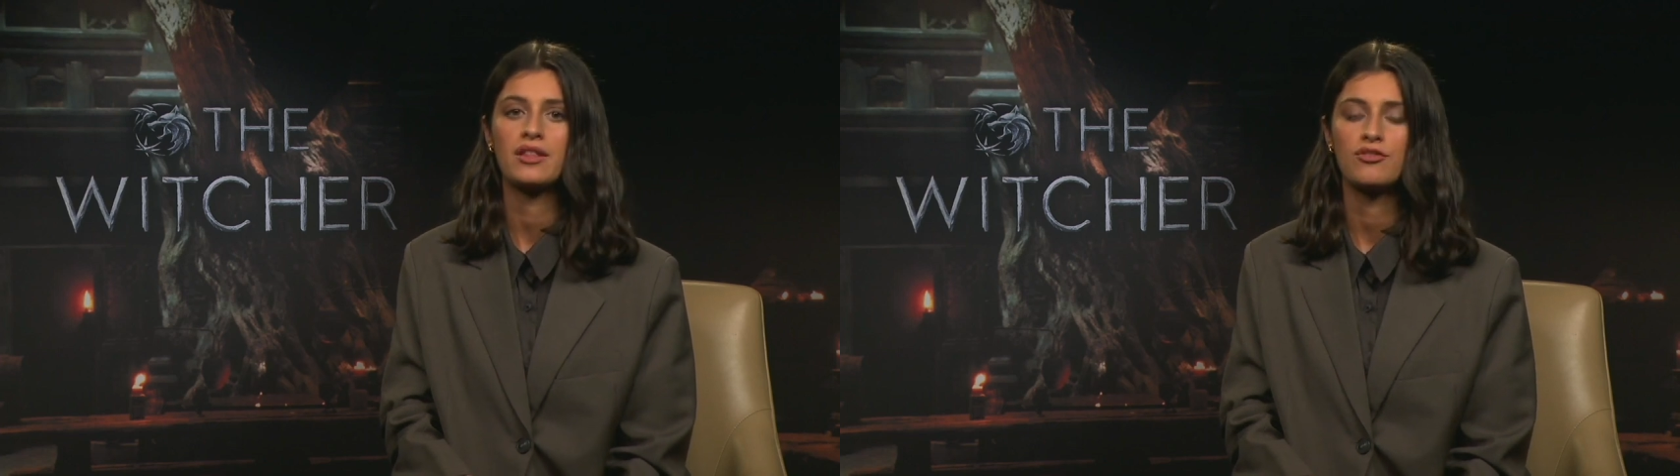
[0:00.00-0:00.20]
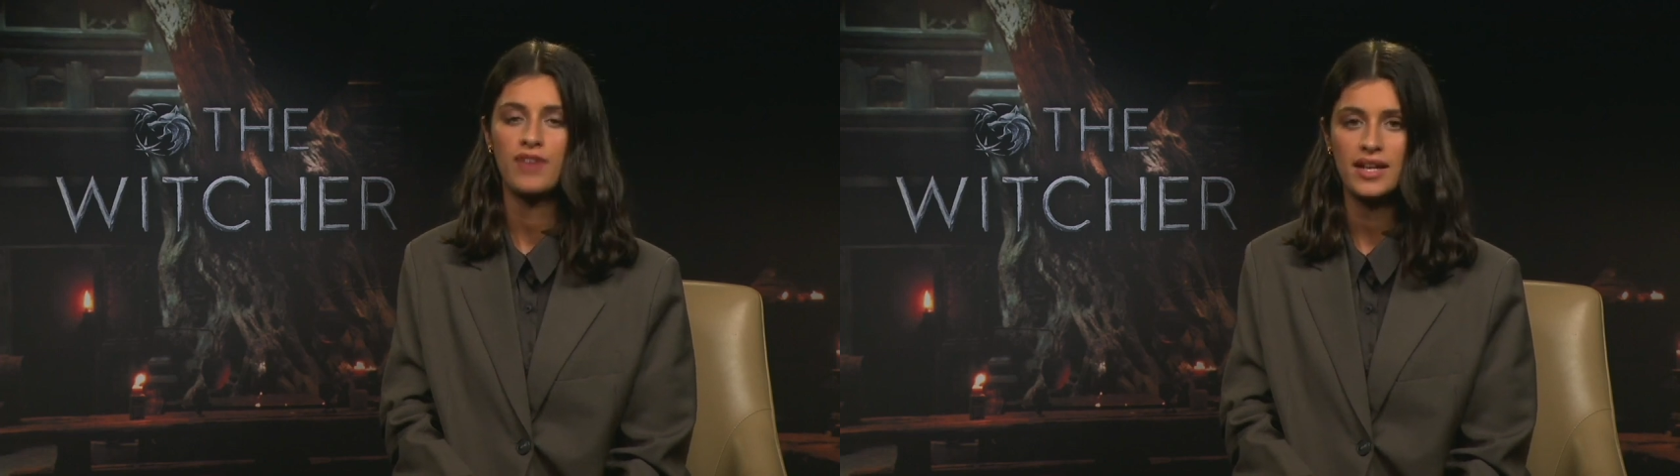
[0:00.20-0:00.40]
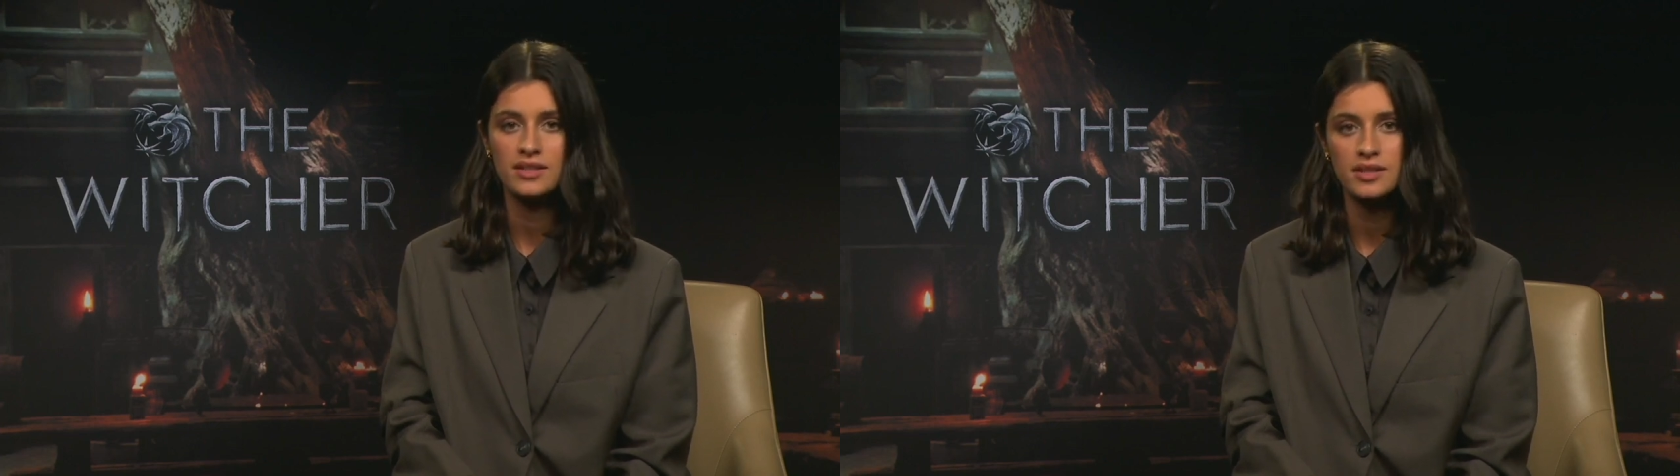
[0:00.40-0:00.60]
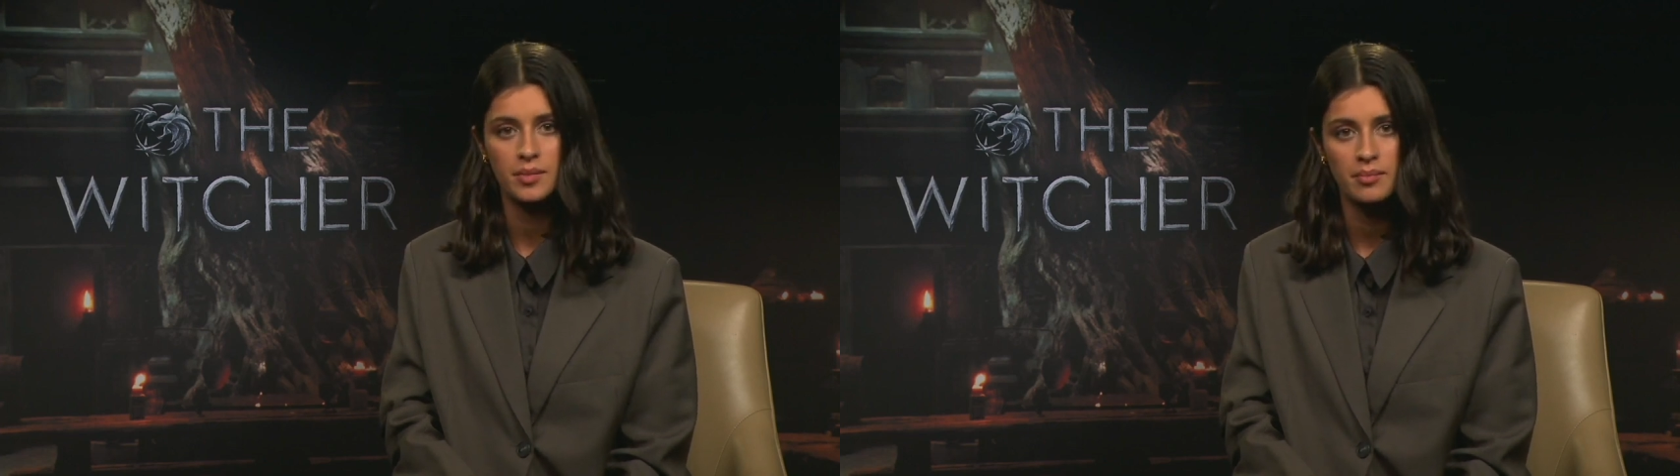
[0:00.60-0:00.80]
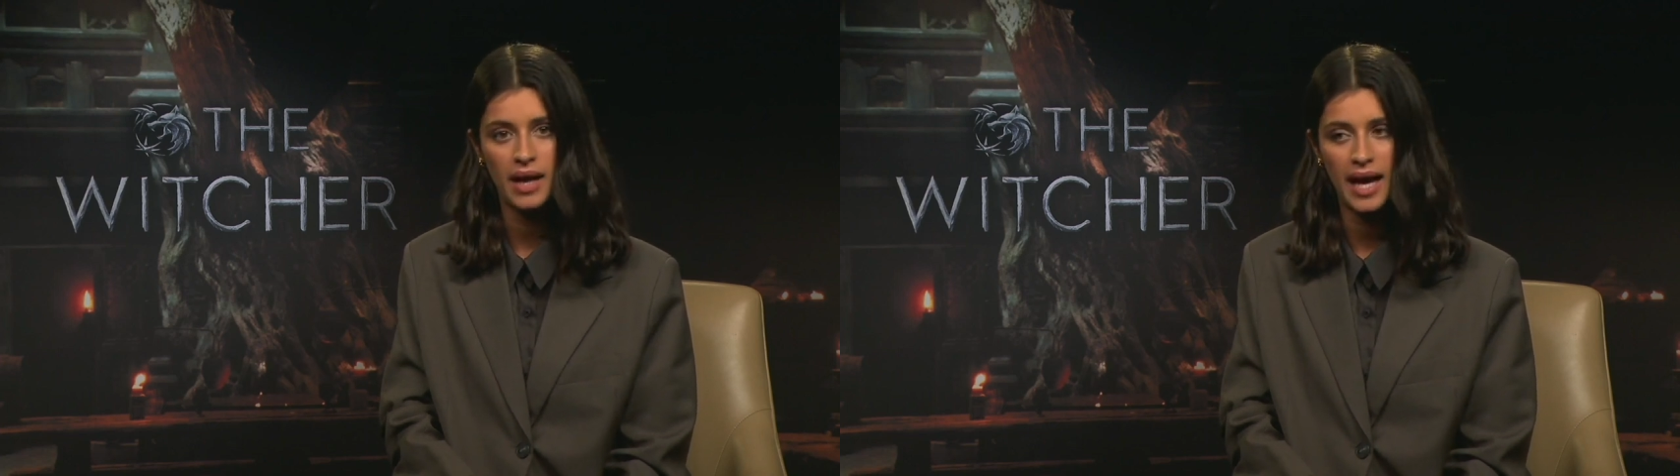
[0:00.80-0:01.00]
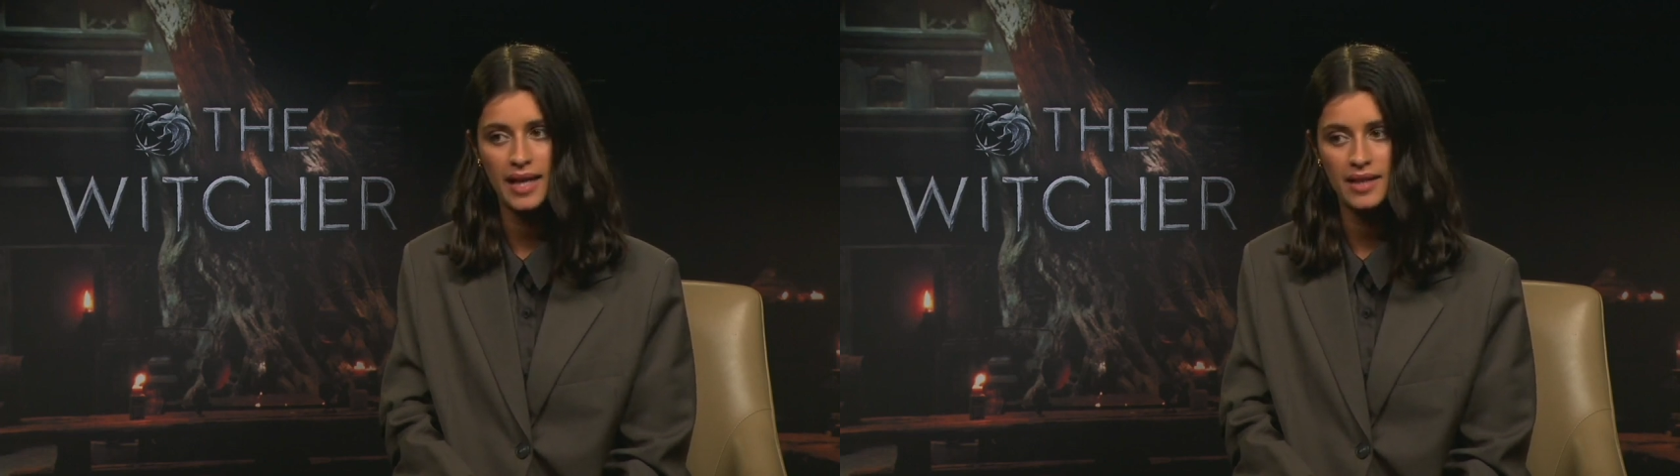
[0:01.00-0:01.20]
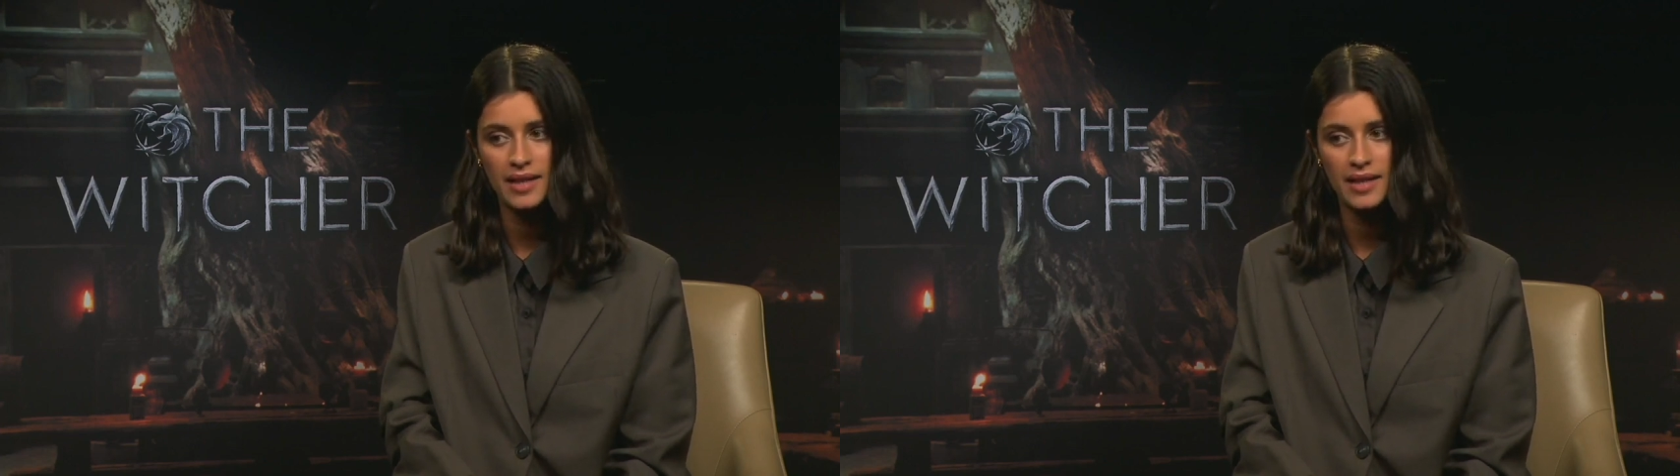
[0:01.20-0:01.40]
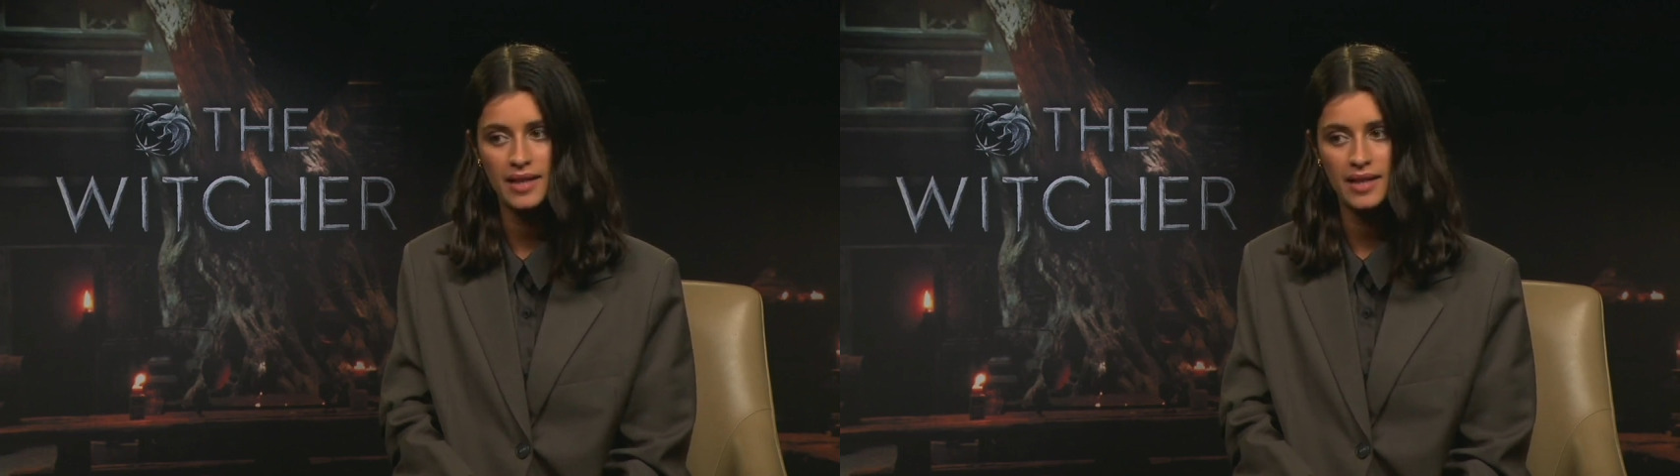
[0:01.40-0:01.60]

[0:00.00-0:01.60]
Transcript: the fandom and